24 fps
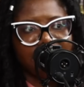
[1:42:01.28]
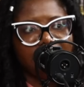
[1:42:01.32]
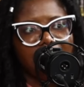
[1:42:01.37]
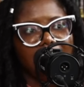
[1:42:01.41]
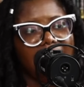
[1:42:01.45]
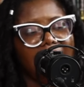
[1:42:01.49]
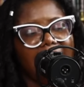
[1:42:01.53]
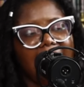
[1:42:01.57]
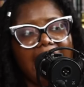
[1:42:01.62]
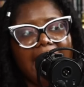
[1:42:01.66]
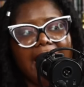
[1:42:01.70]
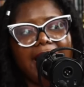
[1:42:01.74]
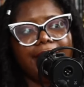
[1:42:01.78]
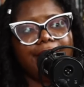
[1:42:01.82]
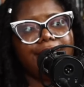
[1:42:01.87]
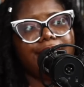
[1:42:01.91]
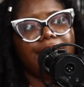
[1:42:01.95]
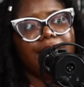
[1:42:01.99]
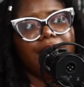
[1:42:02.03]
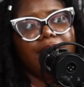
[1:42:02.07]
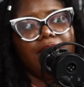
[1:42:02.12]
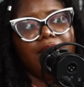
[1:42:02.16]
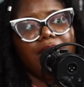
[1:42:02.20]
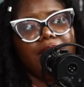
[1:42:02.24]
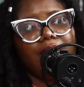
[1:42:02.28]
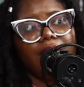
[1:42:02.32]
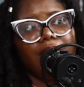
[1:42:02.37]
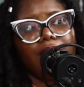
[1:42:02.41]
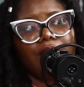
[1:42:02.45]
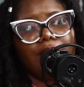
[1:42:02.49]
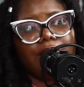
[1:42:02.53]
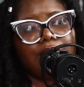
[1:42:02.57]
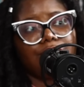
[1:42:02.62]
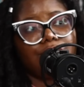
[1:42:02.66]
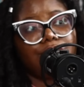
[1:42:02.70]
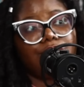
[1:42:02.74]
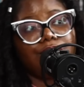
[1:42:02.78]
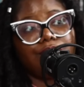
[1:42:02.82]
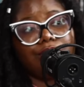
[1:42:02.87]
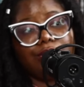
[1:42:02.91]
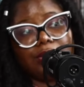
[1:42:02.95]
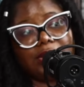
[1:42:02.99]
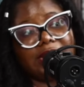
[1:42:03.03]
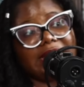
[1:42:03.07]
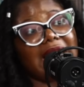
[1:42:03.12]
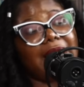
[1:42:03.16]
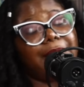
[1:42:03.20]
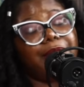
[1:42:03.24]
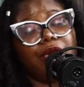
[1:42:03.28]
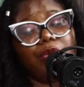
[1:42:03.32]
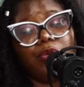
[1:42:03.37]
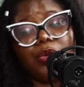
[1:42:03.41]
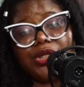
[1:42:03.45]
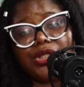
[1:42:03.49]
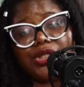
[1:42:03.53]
and simon was the